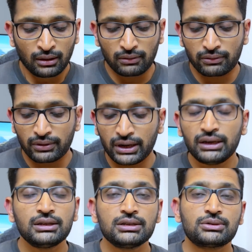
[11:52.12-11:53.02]

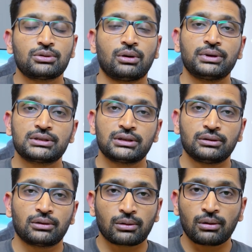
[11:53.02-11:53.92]
read these topics in
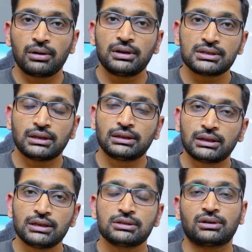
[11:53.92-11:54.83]
your college, then
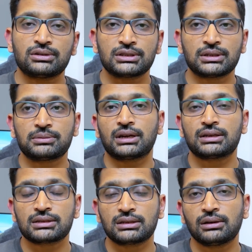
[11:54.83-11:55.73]
these concepts are
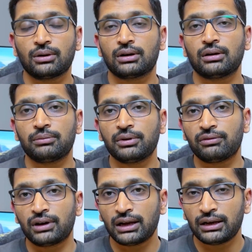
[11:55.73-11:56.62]
still gonna be
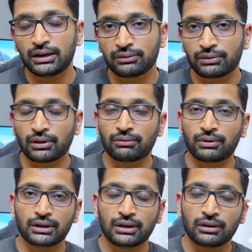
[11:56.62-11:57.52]
valid if you are
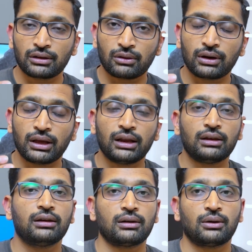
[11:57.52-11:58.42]
working on
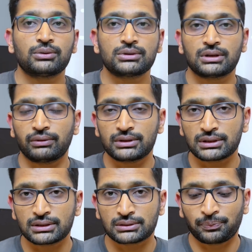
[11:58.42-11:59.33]
any cloud
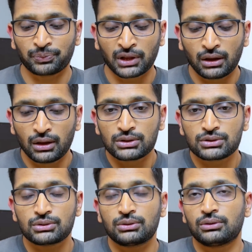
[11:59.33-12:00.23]
services.
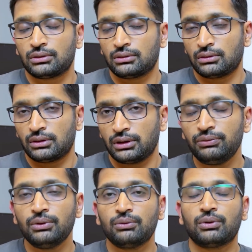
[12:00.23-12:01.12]
So
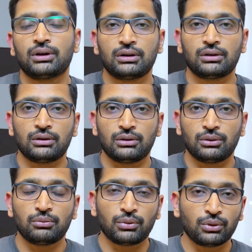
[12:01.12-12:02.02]
if you wanna
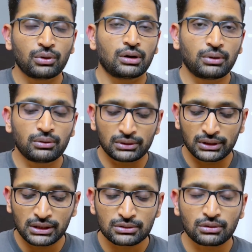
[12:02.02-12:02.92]
know more about
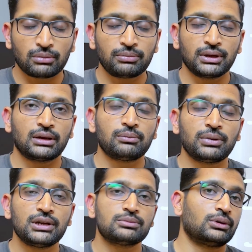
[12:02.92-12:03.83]
these topics, then
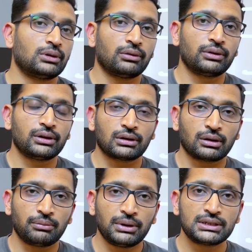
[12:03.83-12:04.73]
please put down into the
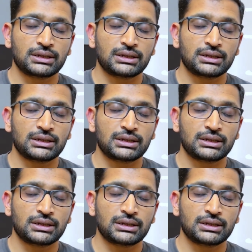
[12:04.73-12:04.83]
comment